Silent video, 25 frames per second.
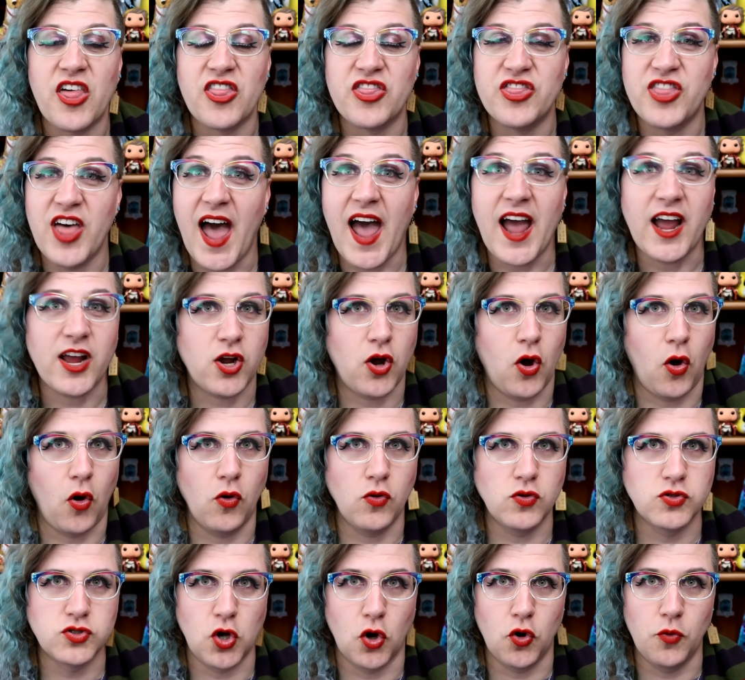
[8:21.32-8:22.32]
That
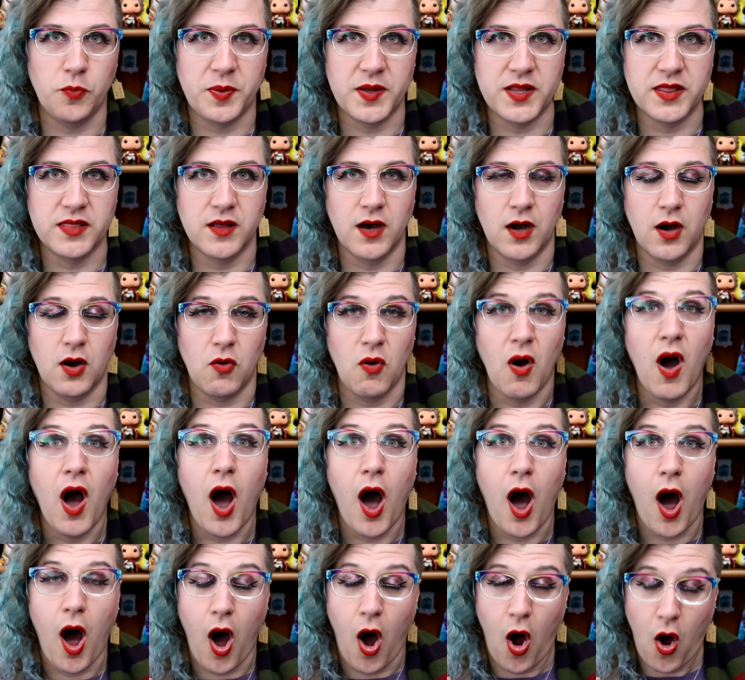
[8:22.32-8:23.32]
cold open, though.
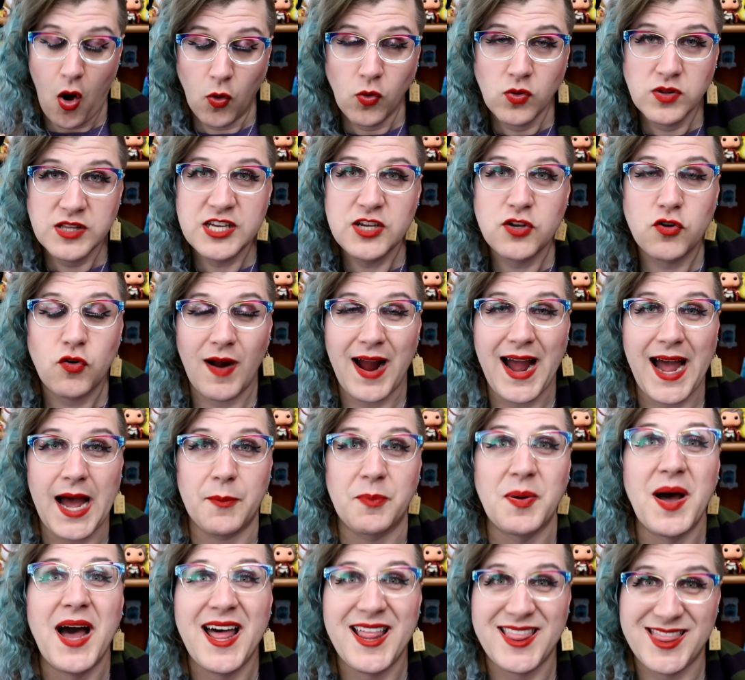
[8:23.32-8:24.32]
Holy crap,
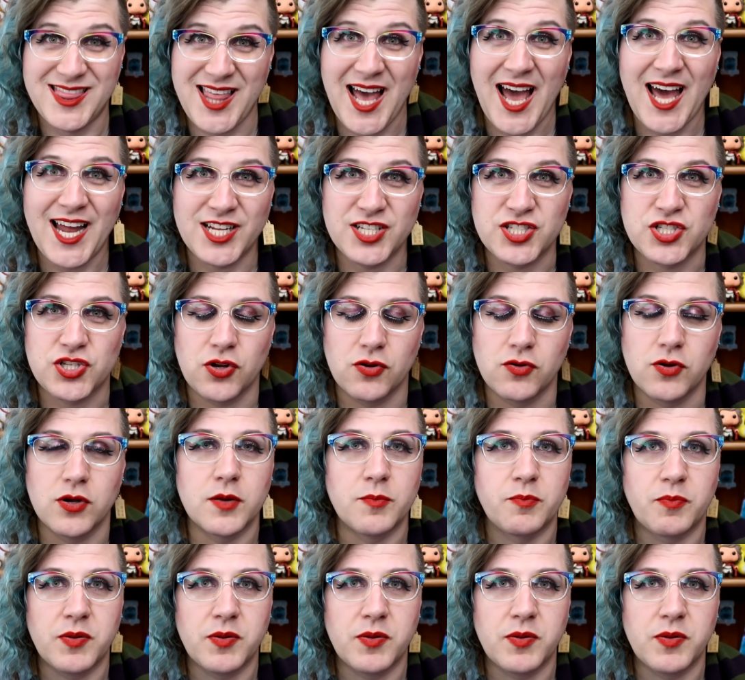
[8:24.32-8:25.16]
that is so good.